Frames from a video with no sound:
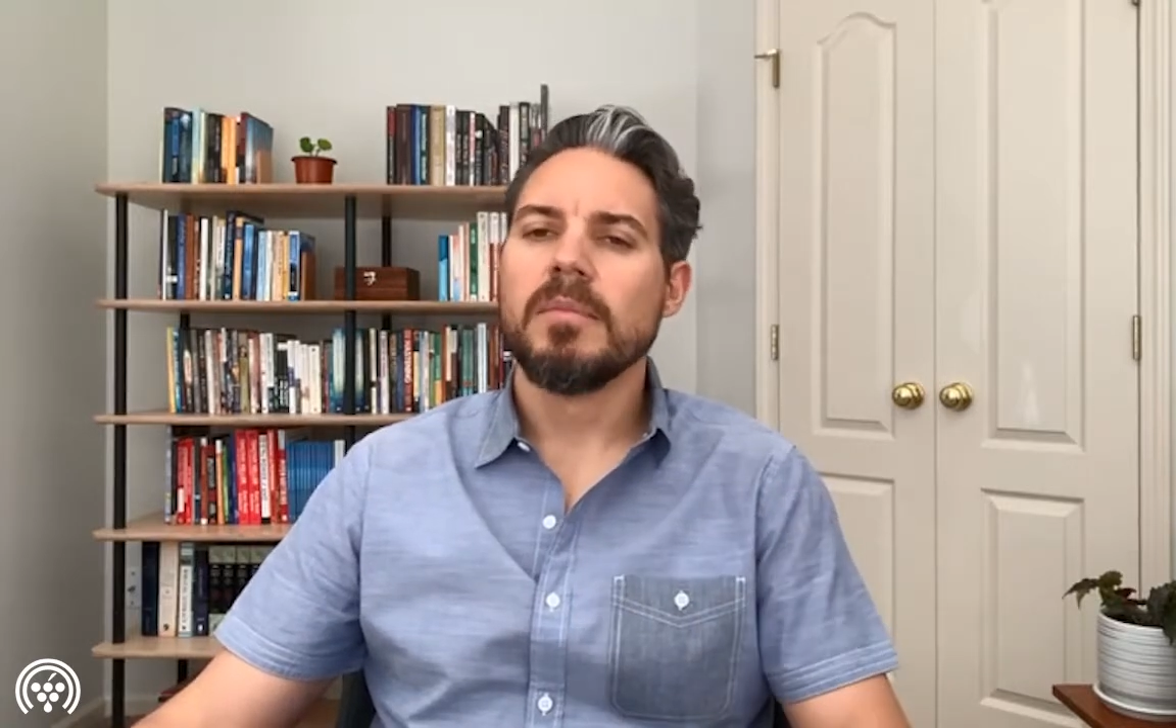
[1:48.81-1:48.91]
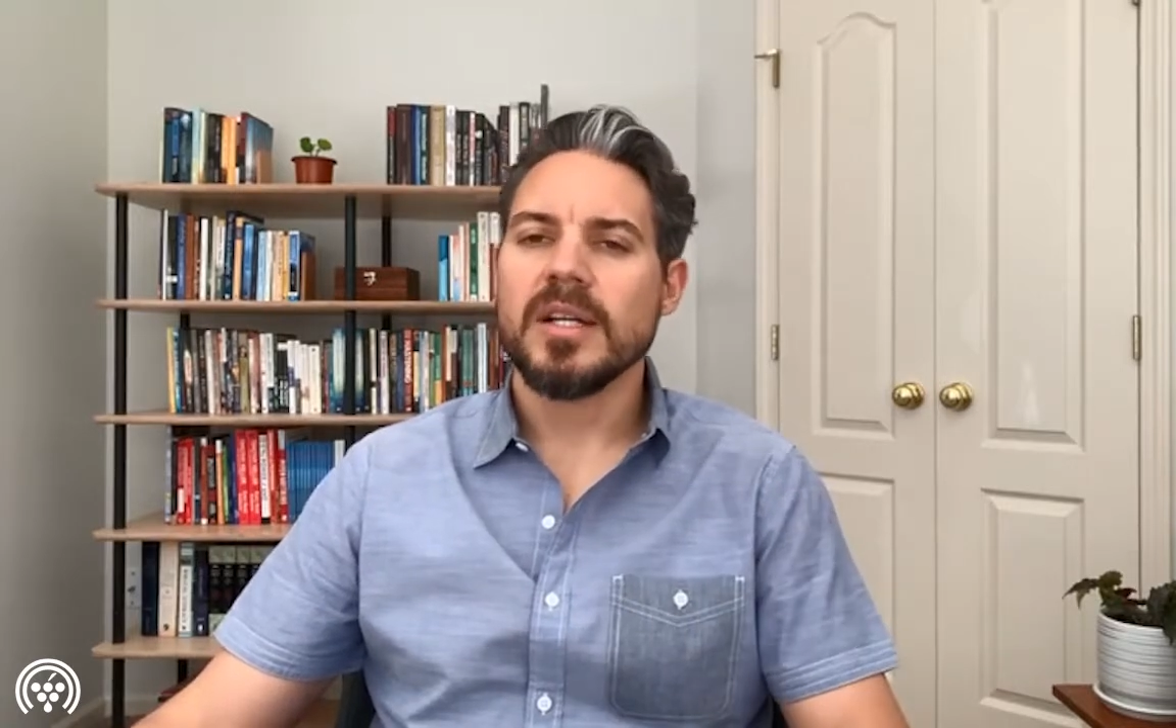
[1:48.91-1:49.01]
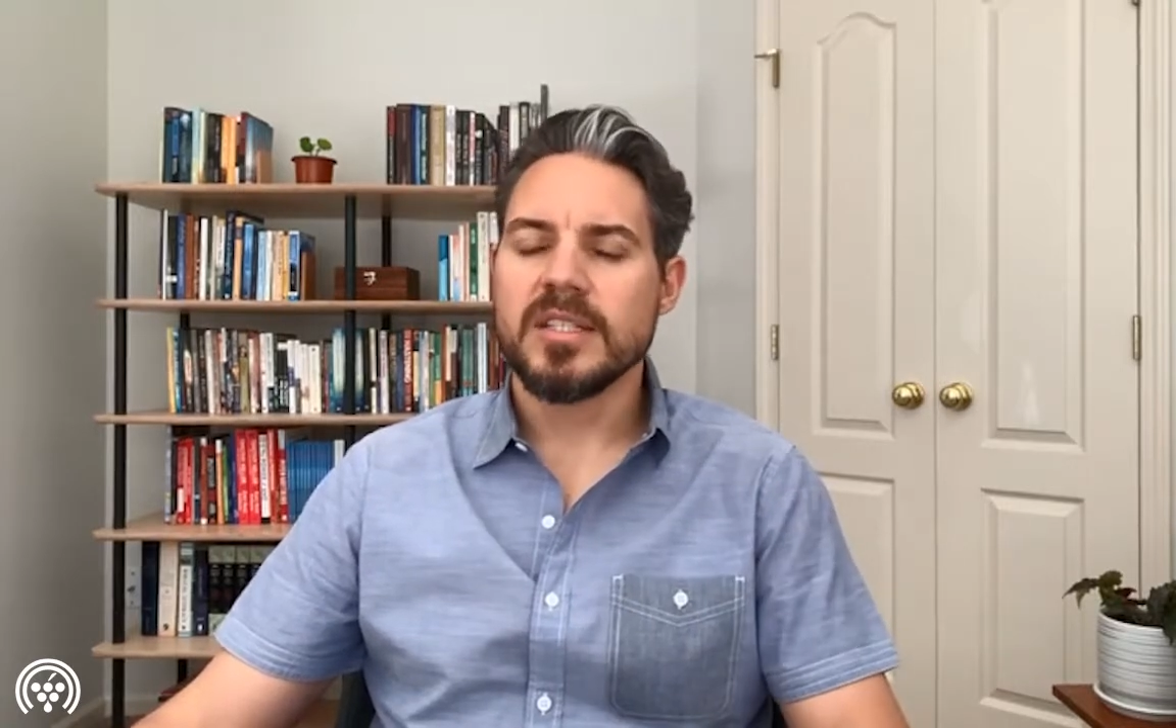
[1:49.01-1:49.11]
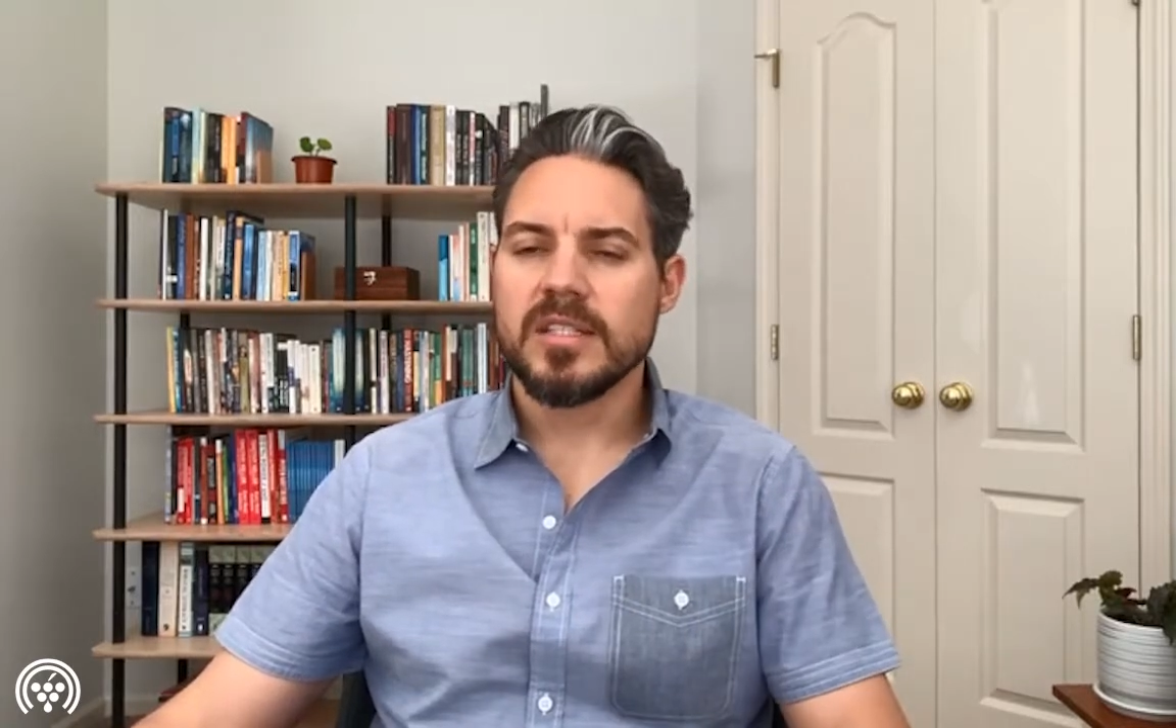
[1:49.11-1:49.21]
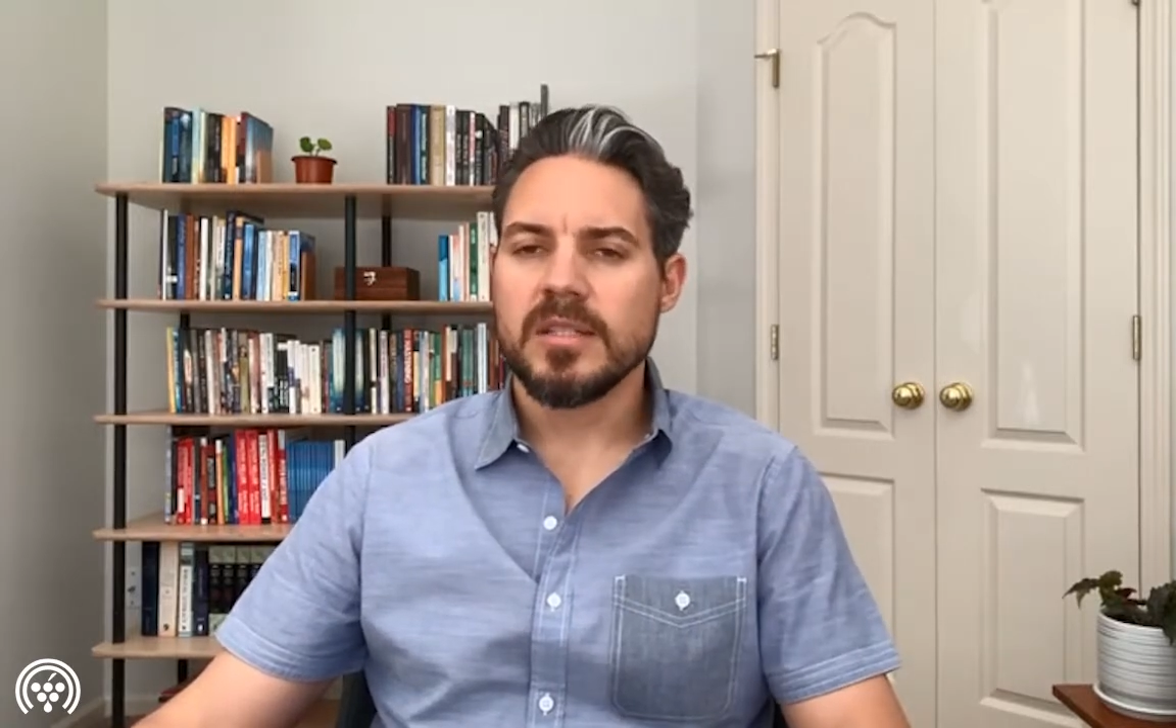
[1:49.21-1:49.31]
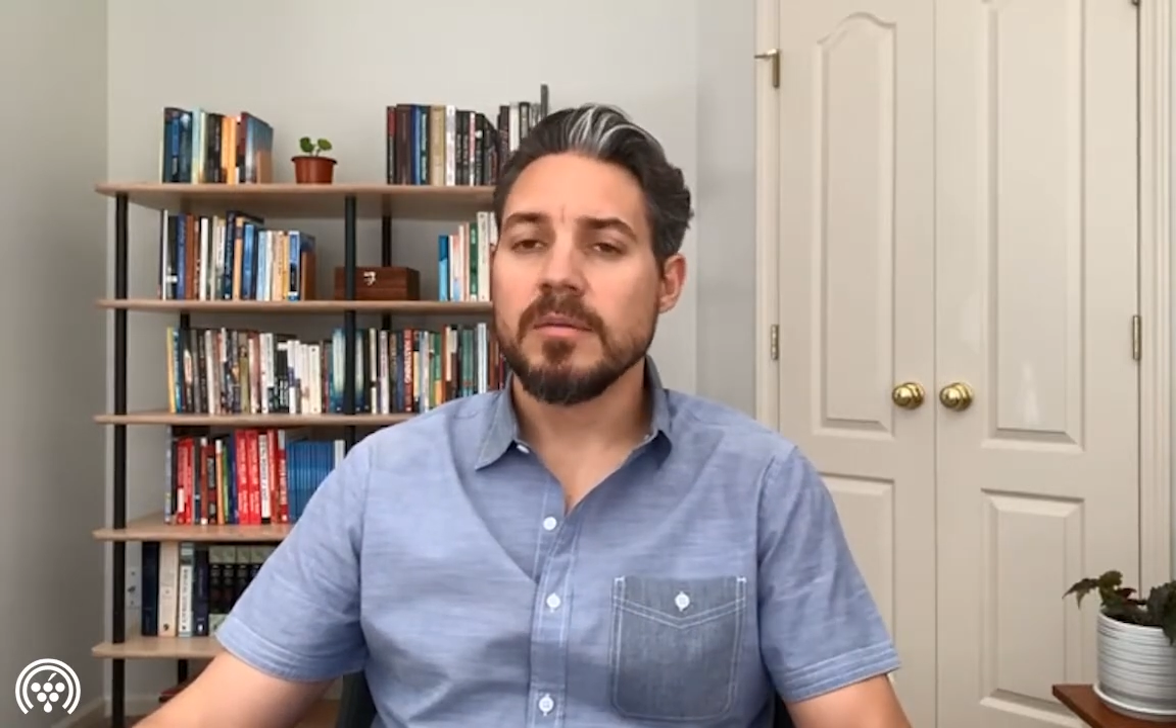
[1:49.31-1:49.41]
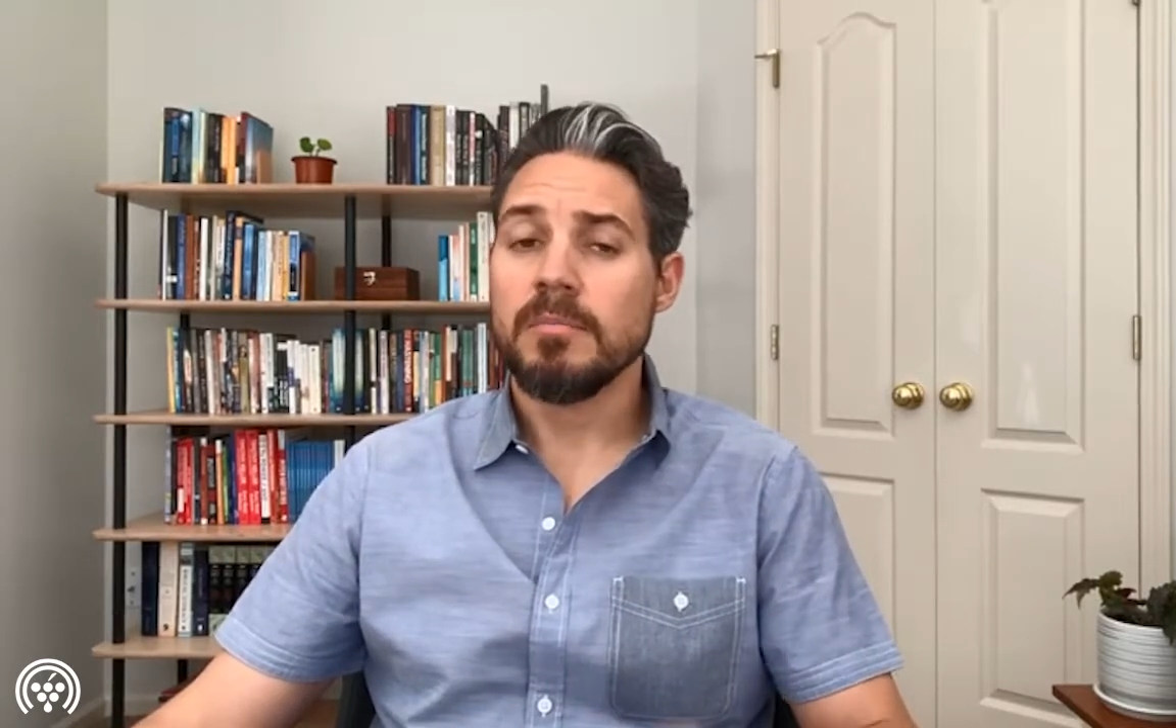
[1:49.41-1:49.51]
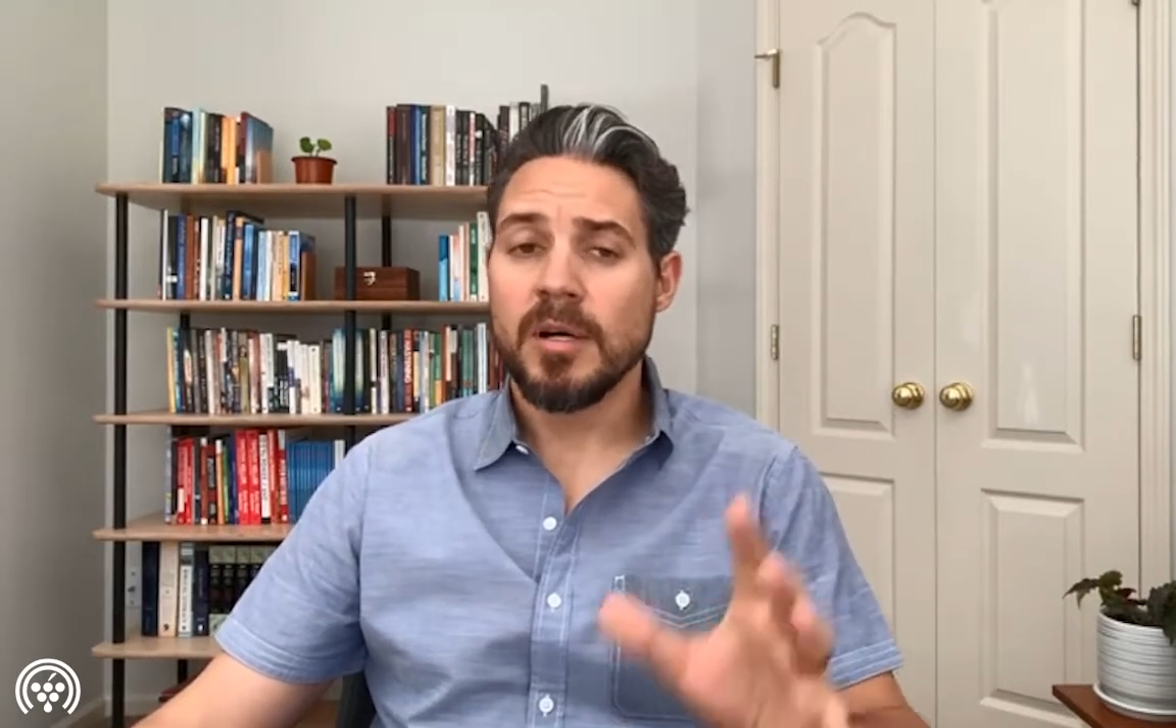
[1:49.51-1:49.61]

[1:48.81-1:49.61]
bust,